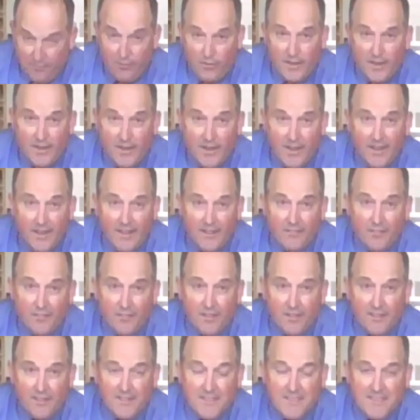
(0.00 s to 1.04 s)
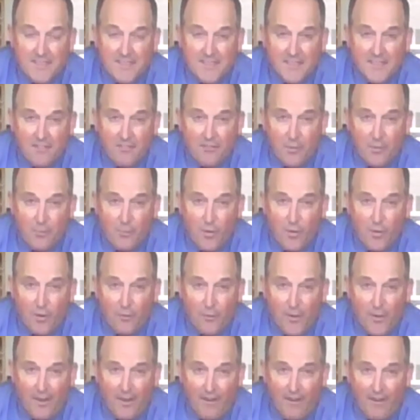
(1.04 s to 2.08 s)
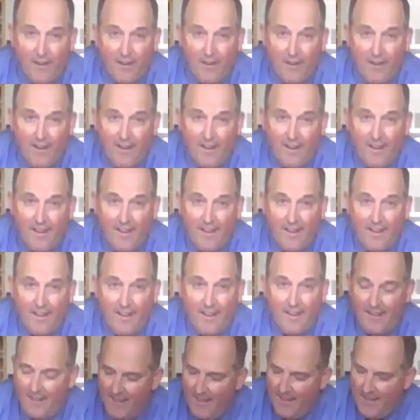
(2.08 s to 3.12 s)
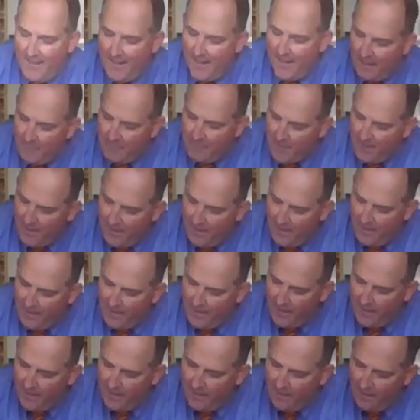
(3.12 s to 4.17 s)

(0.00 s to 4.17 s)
reading, if you can see from where we are. I'm getting